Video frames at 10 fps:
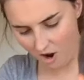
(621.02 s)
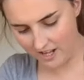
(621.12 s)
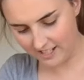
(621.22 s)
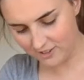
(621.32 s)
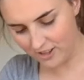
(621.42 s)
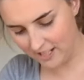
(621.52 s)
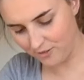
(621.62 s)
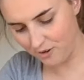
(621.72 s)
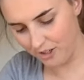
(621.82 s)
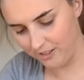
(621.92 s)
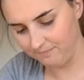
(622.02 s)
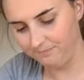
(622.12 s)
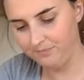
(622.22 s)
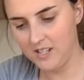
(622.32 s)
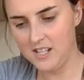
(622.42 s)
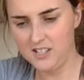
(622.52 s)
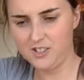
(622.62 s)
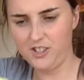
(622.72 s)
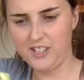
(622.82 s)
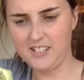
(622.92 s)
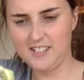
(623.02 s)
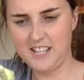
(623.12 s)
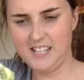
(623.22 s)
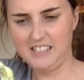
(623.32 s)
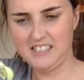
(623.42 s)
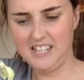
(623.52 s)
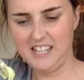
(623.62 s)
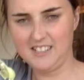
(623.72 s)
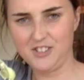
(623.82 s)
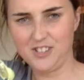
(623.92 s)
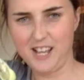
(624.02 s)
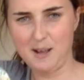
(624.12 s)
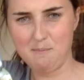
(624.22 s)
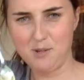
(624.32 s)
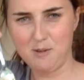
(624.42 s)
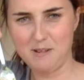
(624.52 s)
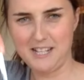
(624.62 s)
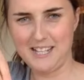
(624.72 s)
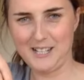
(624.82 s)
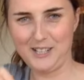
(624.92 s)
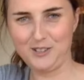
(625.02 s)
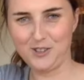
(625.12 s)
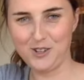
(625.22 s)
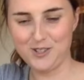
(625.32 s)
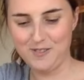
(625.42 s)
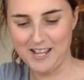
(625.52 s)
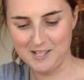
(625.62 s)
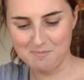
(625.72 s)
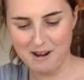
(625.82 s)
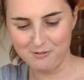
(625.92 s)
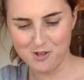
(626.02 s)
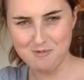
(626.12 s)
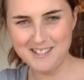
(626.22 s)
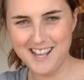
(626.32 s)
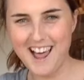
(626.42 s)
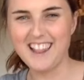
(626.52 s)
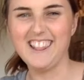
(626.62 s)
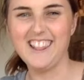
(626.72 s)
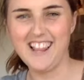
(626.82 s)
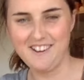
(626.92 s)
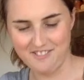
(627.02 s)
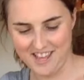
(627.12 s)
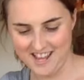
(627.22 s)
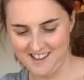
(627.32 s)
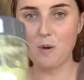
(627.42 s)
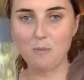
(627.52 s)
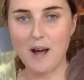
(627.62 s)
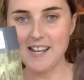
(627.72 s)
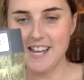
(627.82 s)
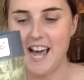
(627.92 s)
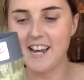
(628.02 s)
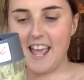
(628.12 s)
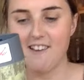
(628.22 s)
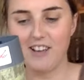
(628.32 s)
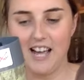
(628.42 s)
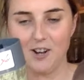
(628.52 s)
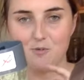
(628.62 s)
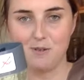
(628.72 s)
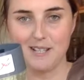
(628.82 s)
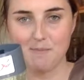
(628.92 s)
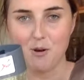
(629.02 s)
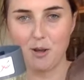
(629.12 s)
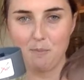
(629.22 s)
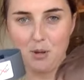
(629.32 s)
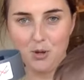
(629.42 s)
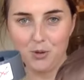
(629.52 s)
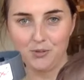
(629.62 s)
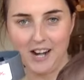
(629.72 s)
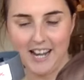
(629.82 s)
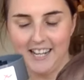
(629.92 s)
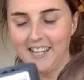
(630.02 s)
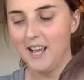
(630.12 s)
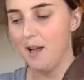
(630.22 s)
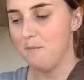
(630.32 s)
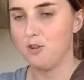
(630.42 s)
Oh yeah, so that's real good. So you can see it's just like a blobby, gluggy, gross mess. But Ruby's gonna love it. We're one down, avocado breast milk puree.